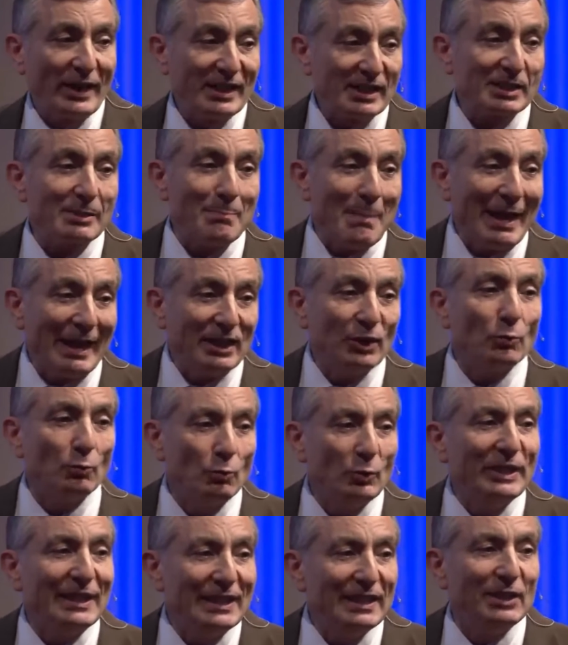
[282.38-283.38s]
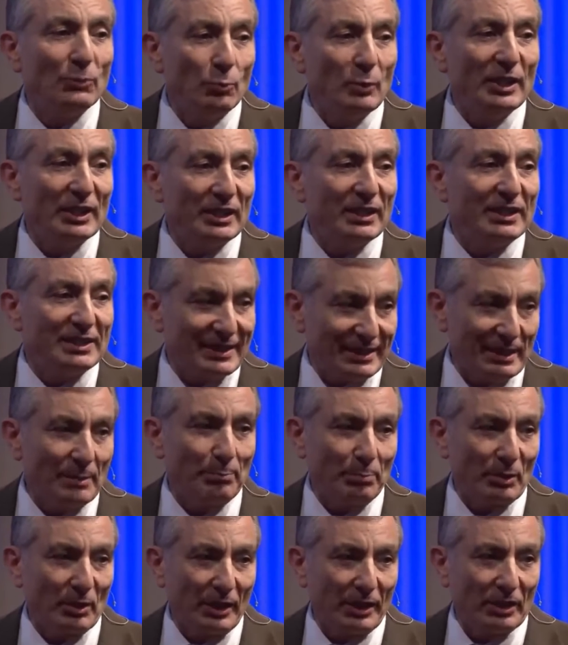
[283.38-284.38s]
when it's made really, really
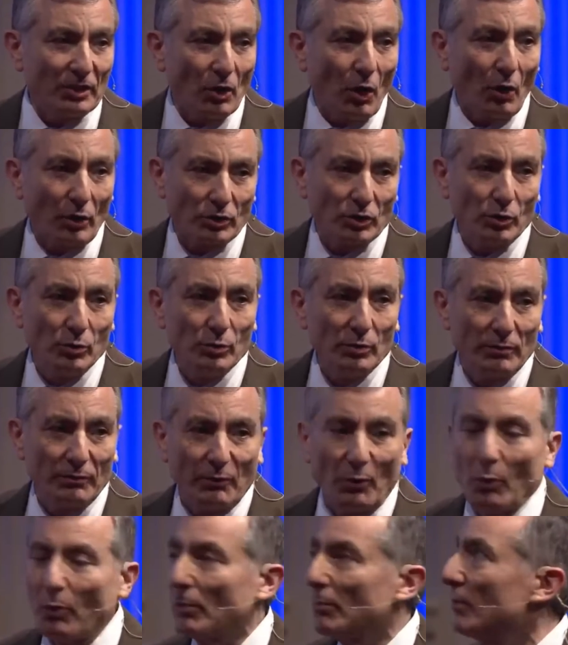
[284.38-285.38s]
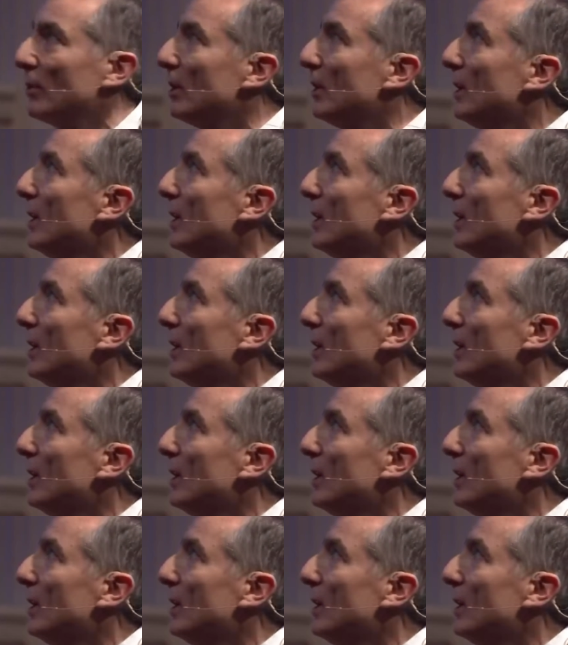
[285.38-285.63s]
simple in cartoon form.